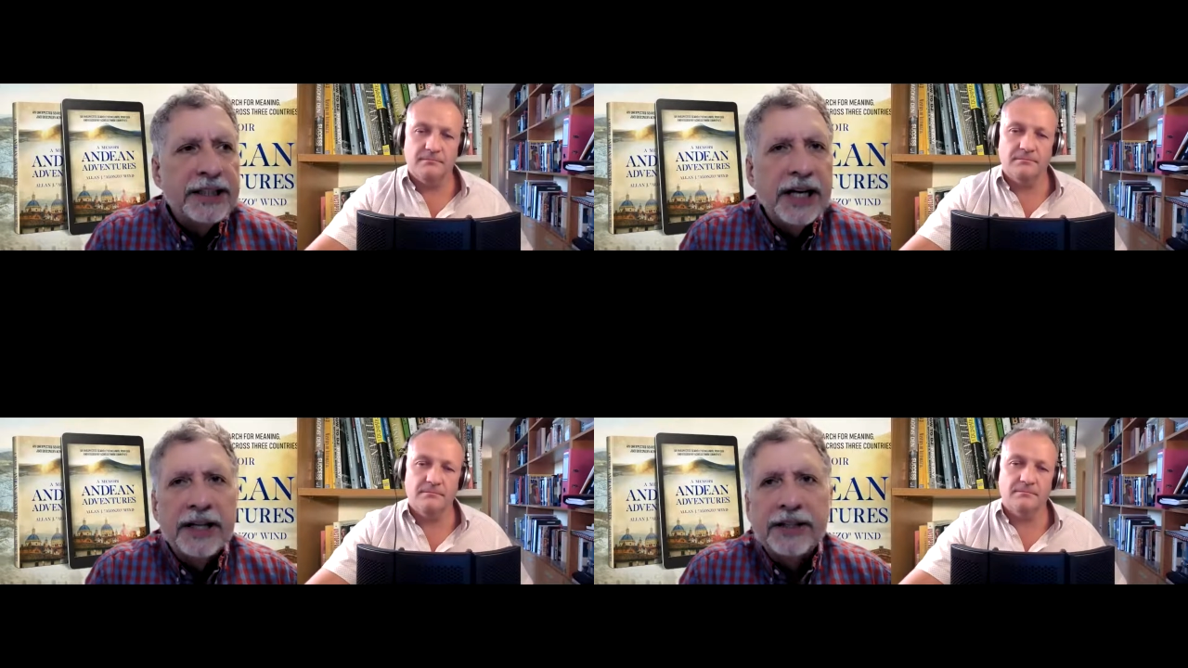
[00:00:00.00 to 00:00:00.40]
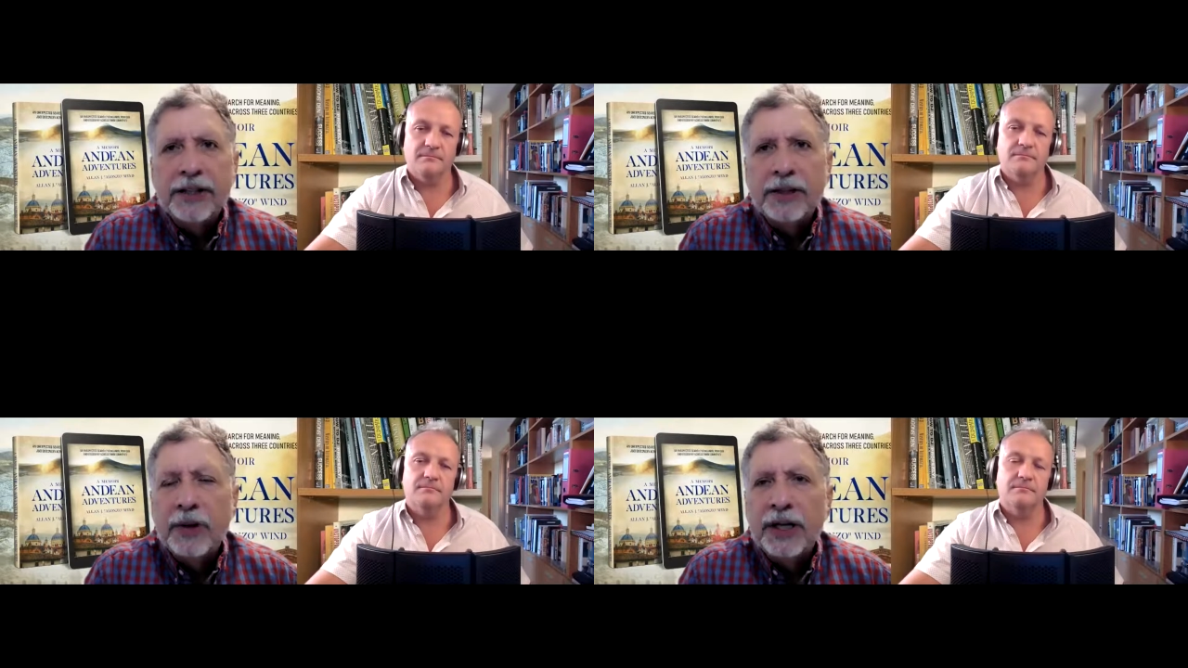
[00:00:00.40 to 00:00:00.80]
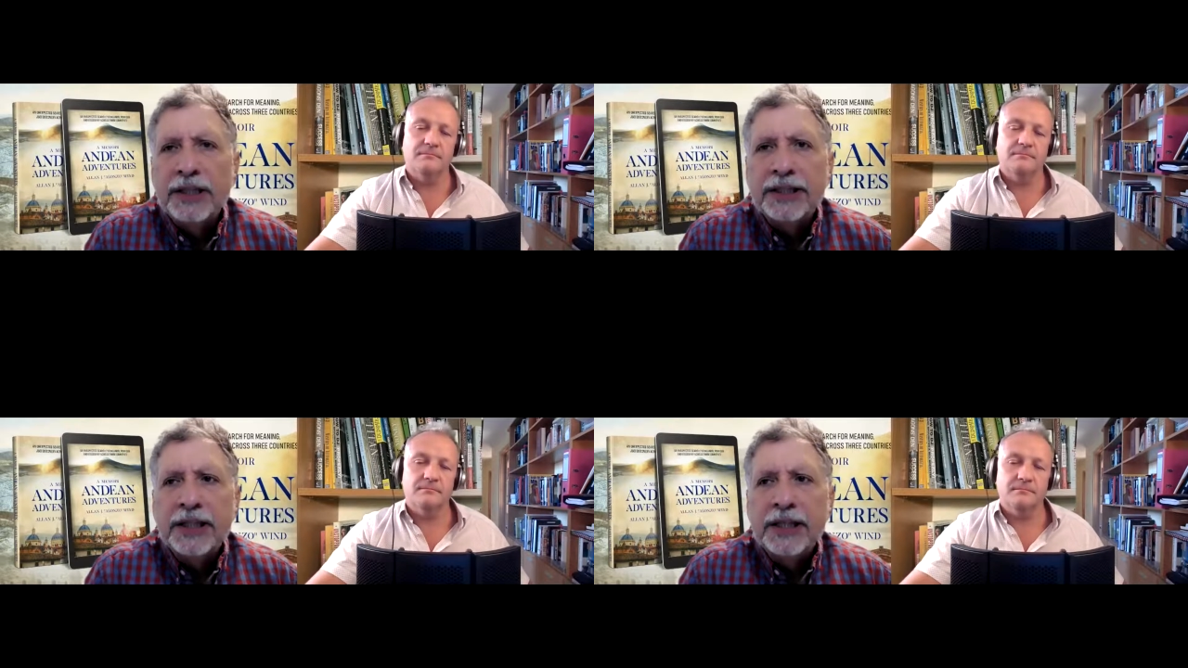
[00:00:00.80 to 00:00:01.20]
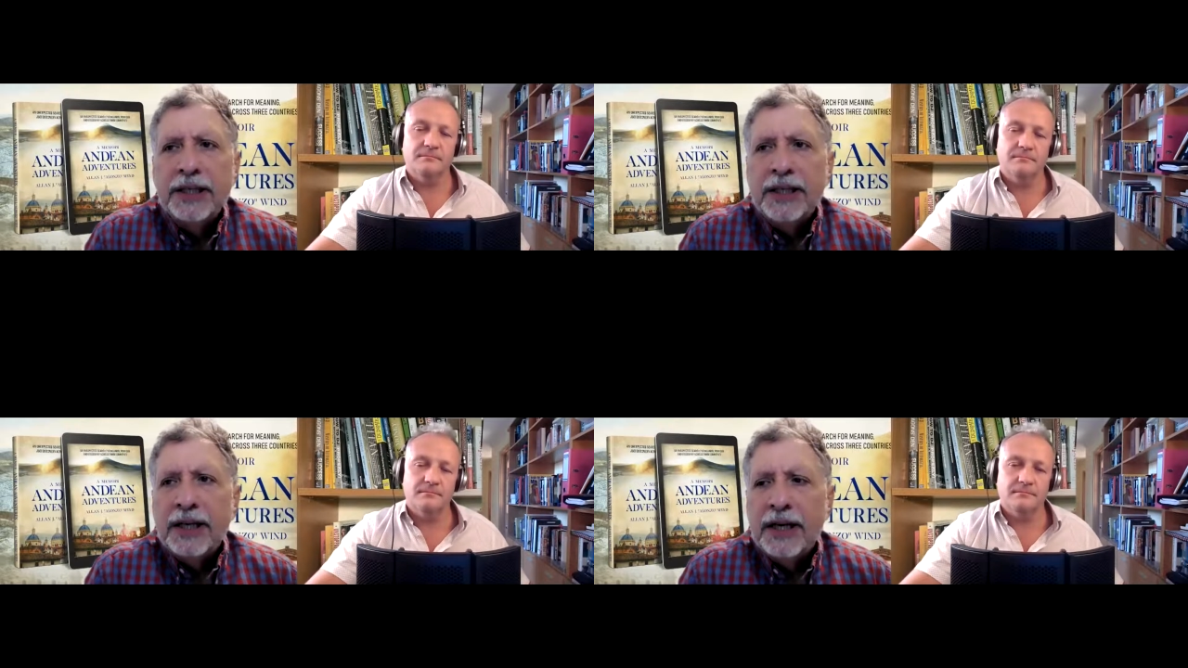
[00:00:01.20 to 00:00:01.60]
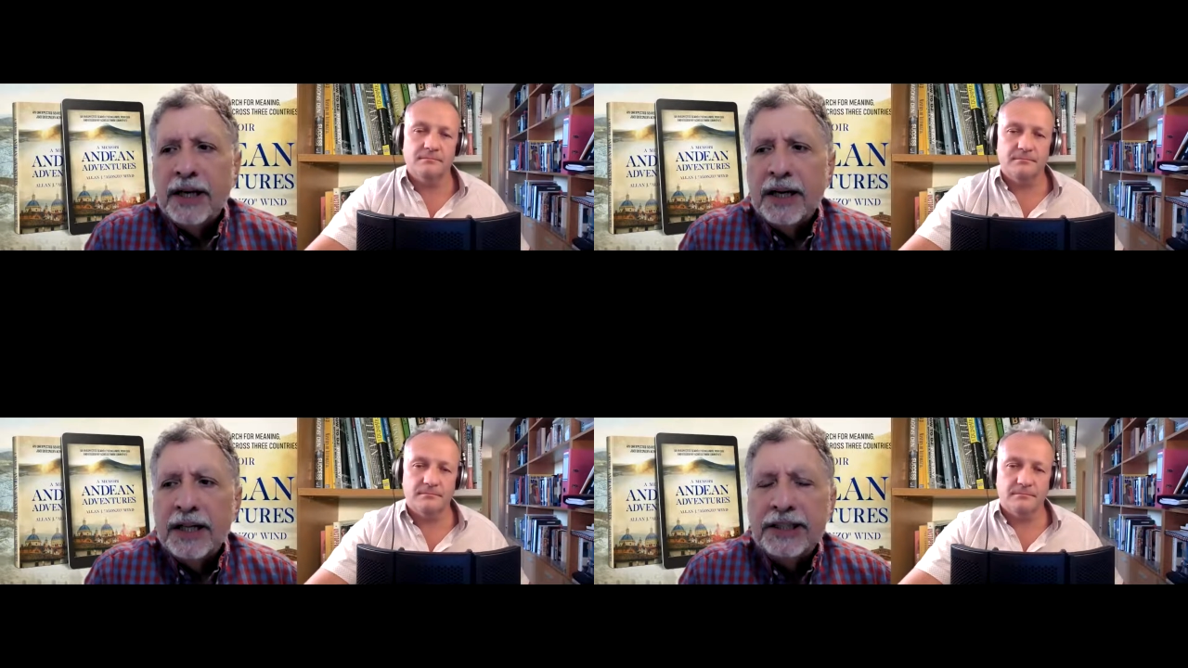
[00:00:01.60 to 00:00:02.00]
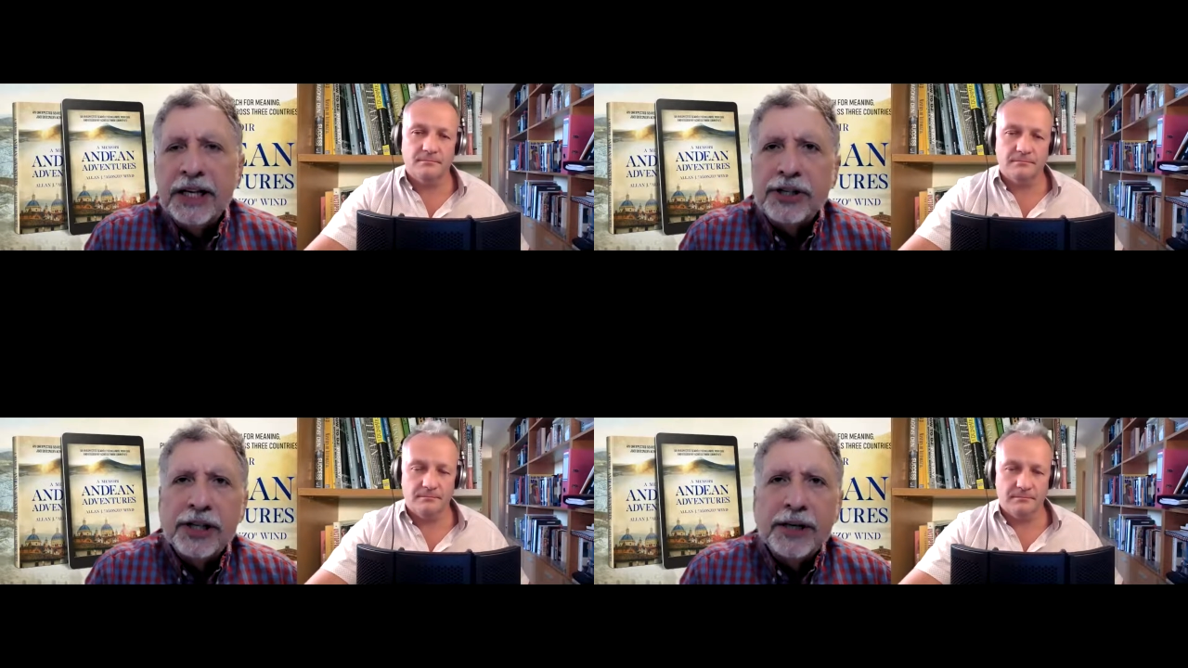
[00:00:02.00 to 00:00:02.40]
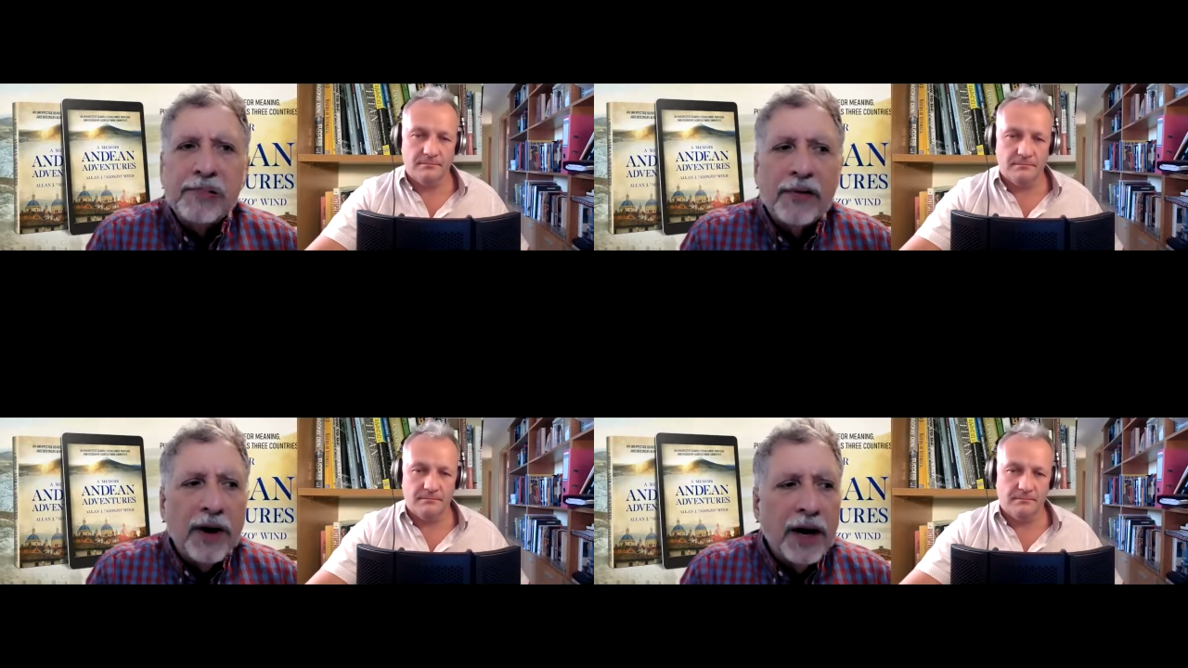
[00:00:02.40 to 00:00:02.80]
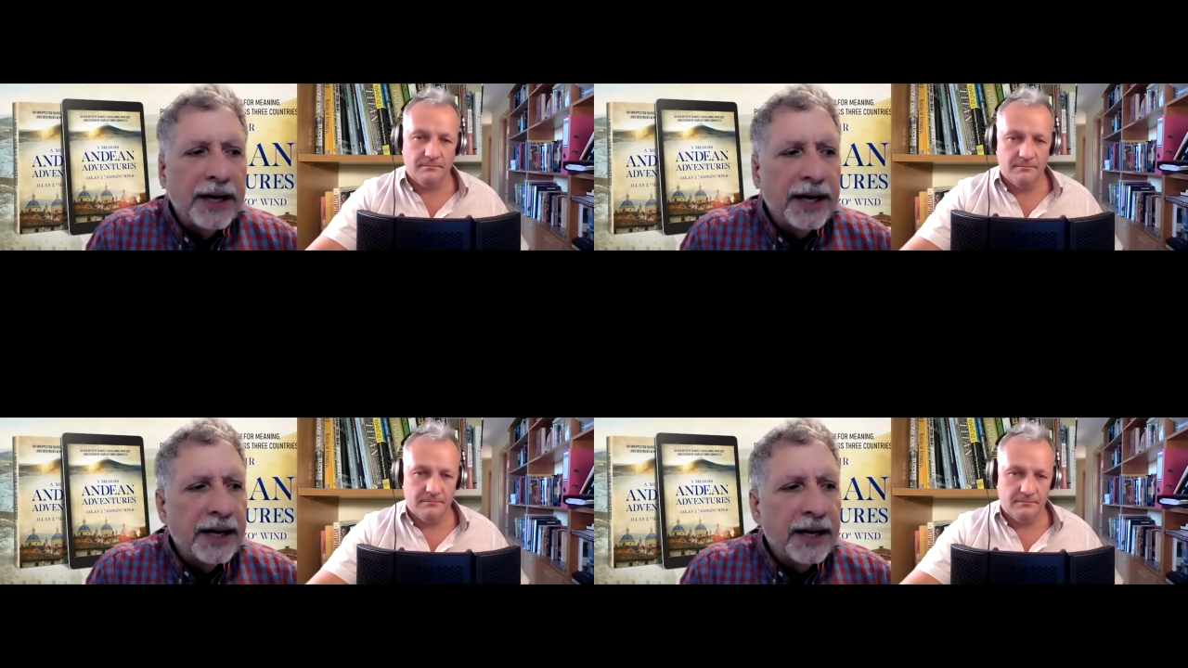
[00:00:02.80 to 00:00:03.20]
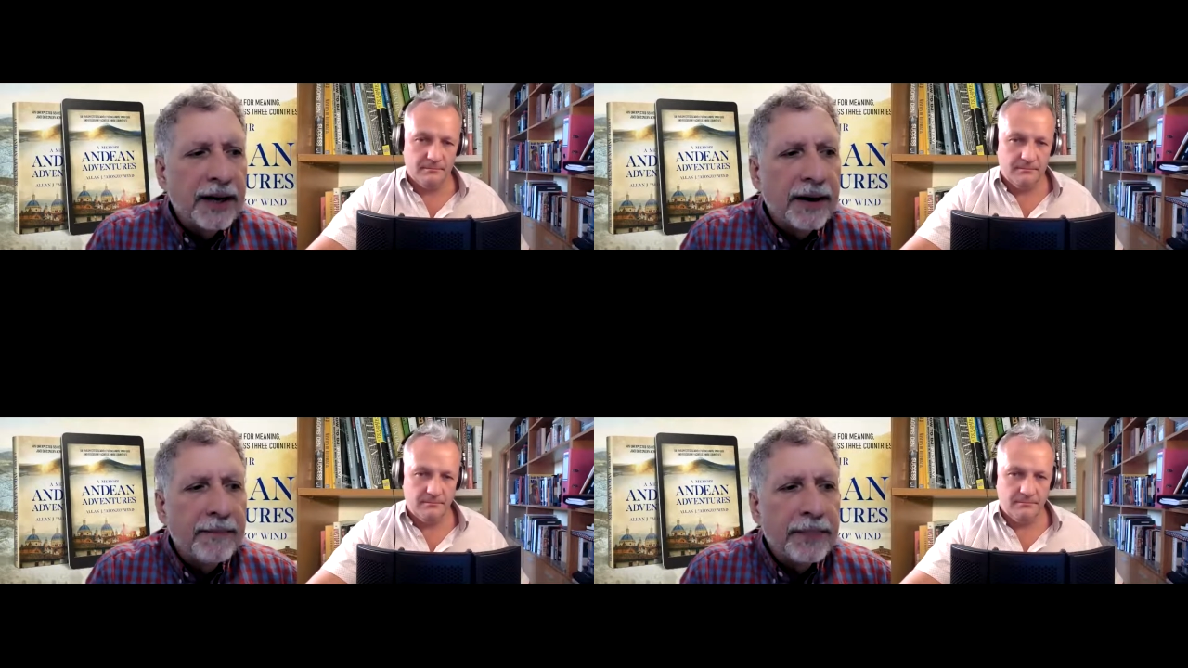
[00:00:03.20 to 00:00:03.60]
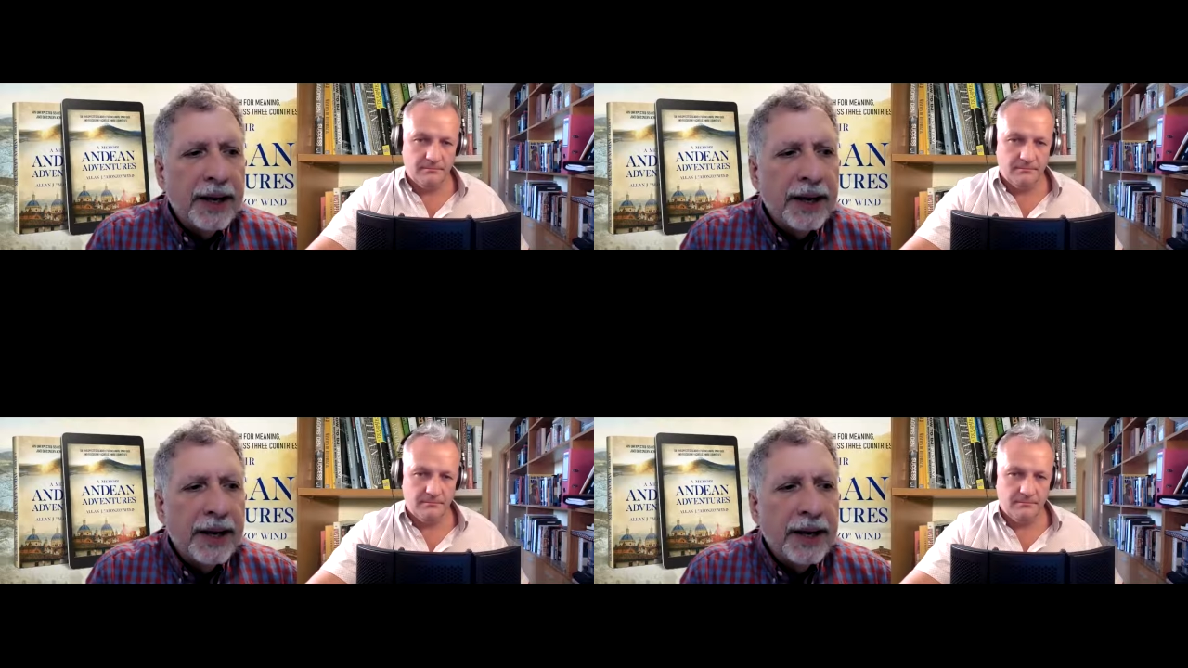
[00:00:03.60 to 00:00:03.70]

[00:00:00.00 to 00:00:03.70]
Speaker 1: The idea was uh, essentially providing uh,